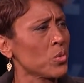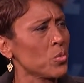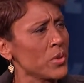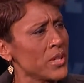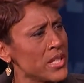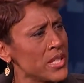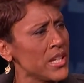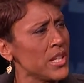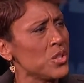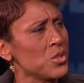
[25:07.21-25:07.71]
We
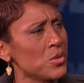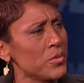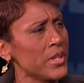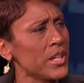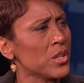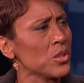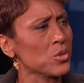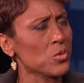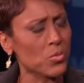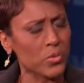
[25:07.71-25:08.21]
need you
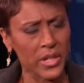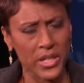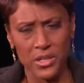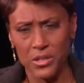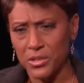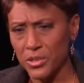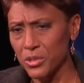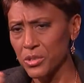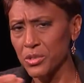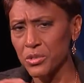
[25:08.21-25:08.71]
here the way, you
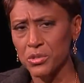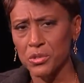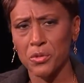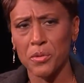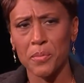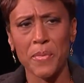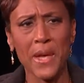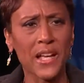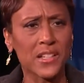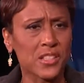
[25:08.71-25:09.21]
know, you're doing
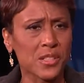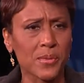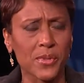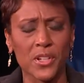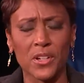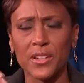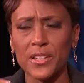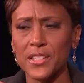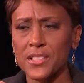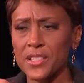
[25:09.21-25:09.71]
basketball and
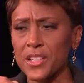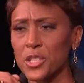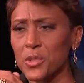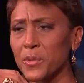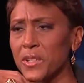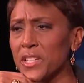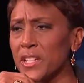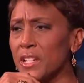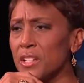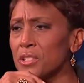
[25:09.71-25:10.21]
all these things. We
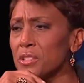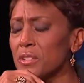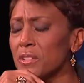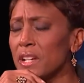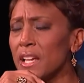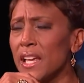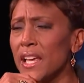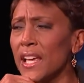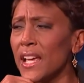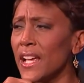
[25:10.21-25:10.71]
need you.
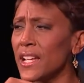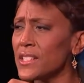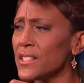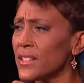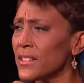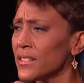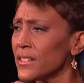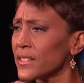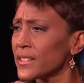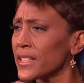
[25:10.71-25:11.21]
And she
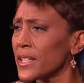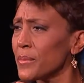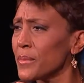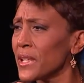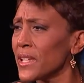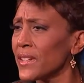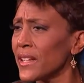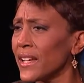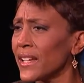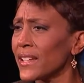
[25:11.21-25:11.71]
looked at me
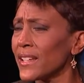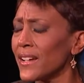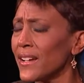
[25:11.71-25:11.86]
like,